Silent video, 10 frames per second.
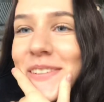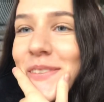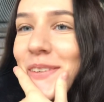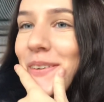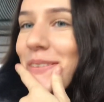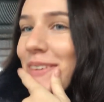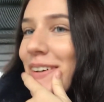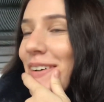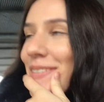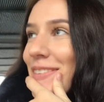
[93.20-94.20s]
so
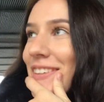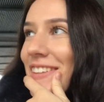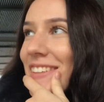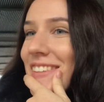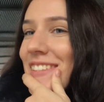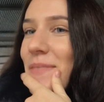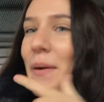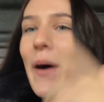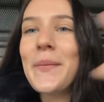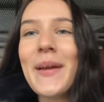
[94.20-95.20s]
nervous, but
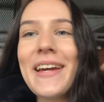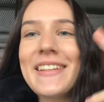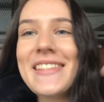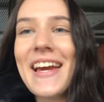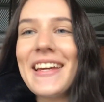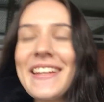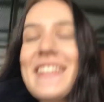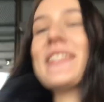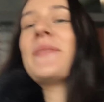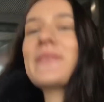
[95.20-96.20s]
I'm like excited at the
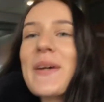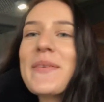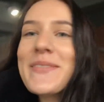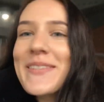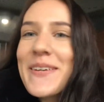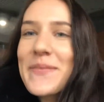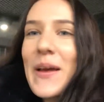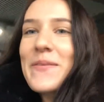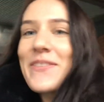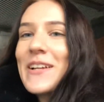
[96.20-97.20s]
same time, so I'm like
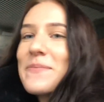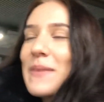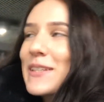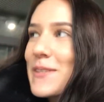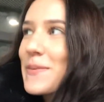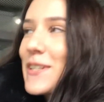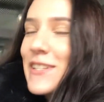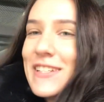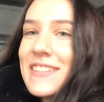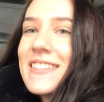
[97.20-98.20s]
feeling mixed
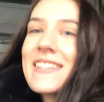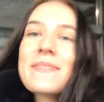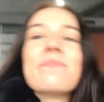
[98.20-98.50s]
emotions.